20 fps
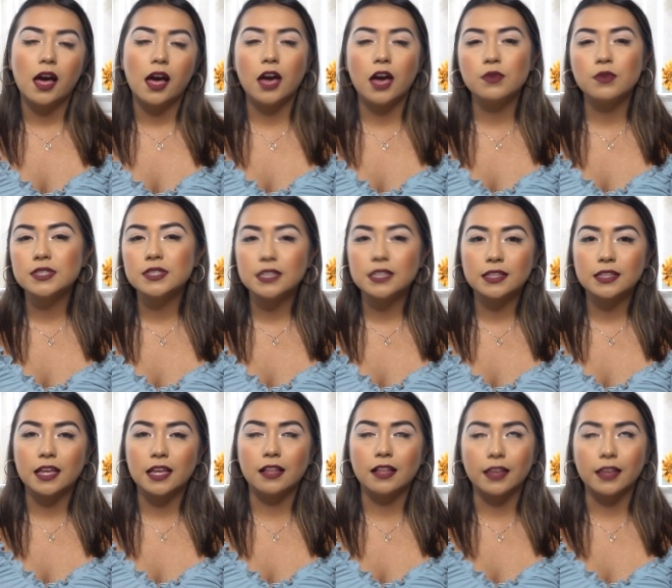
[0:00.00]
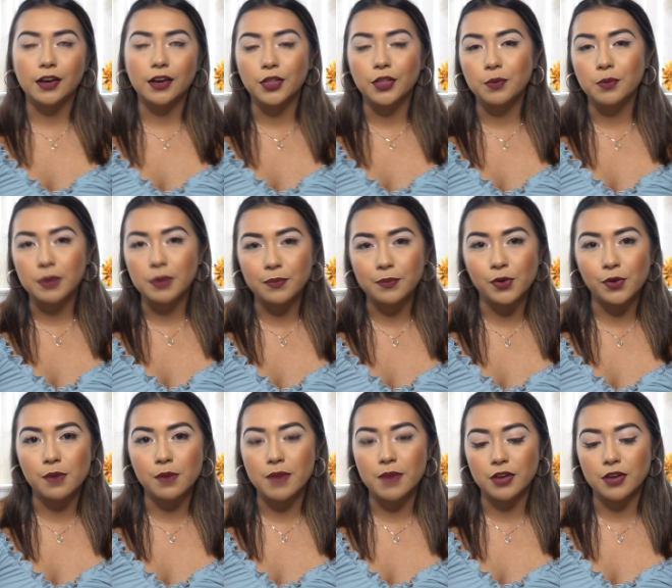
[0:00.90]
always think that like other people
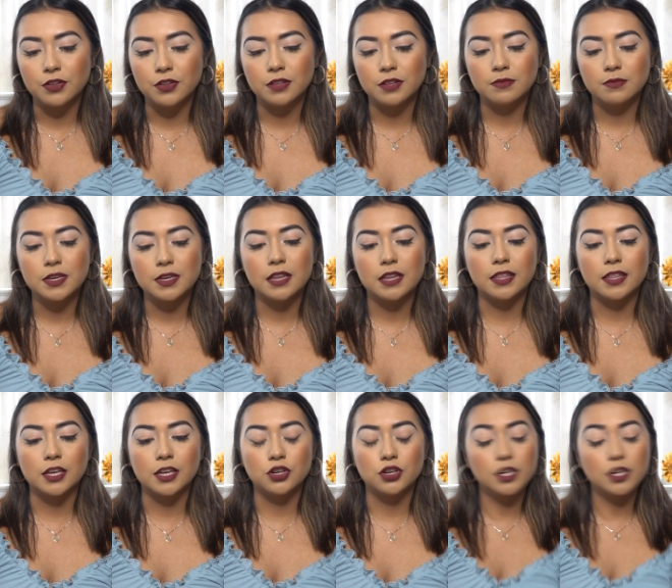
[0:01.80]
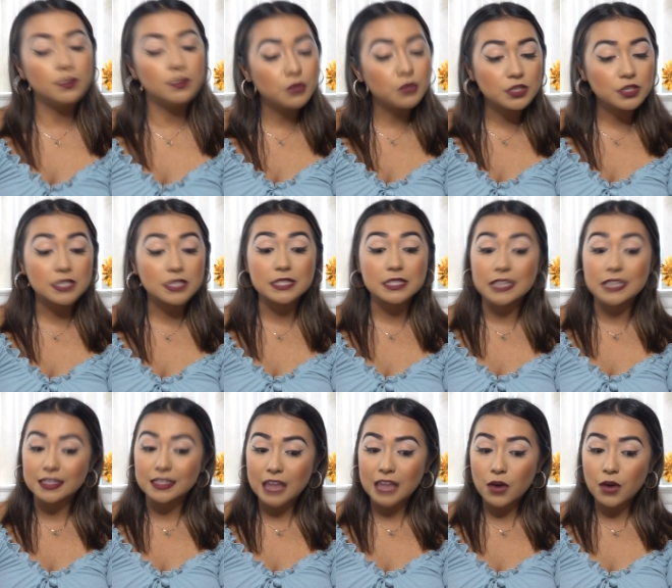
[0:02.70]
are better than me, and like you're not supposed to
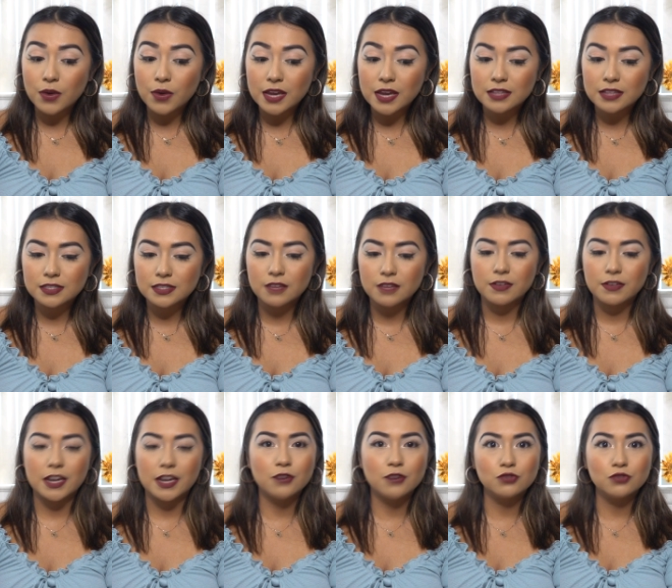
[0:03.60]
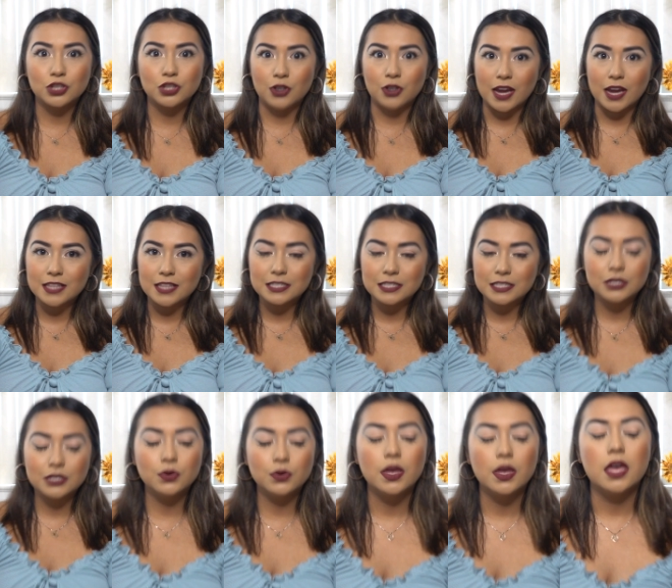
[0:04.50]
think that way and stuff, and I don't try
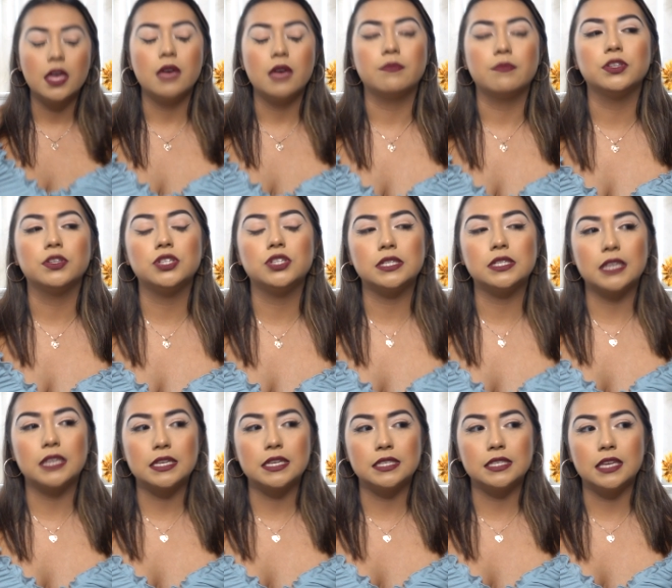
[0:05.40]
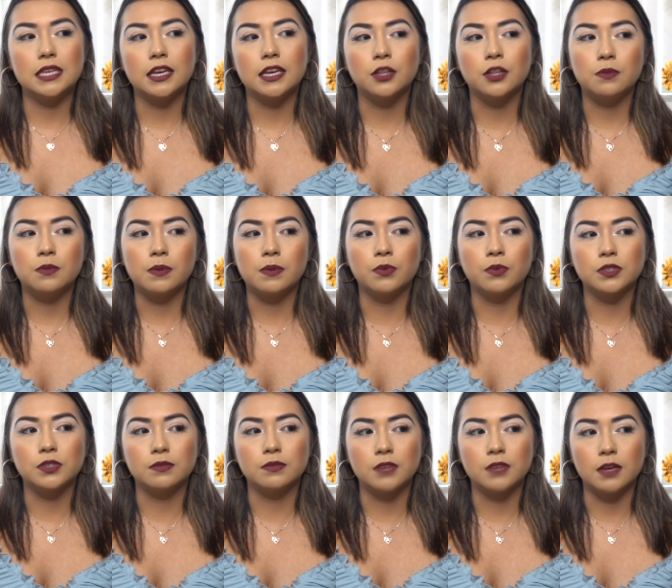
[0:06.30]
to, but just like seeing other people
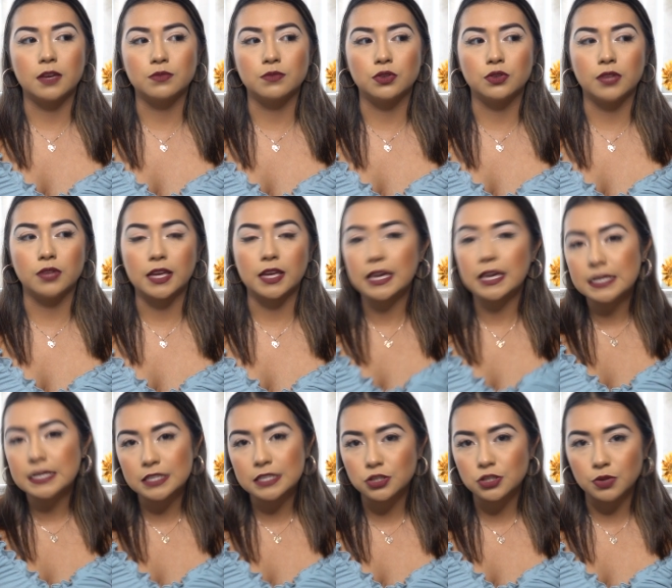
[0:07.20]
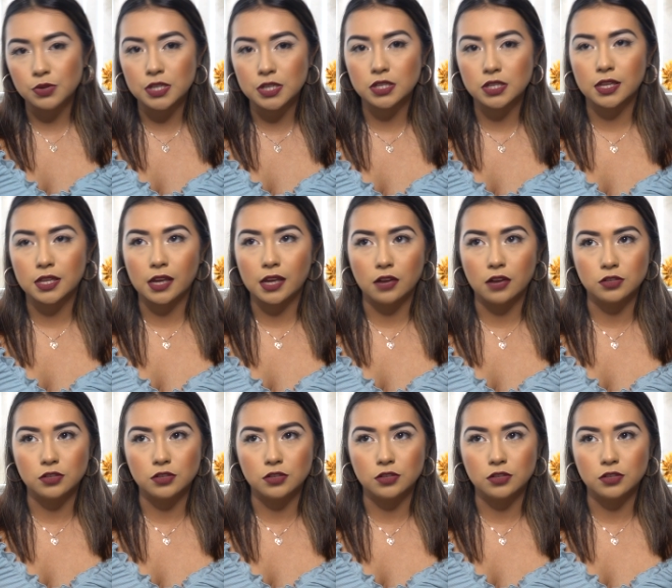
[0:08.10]
sometimes, or like any situation, like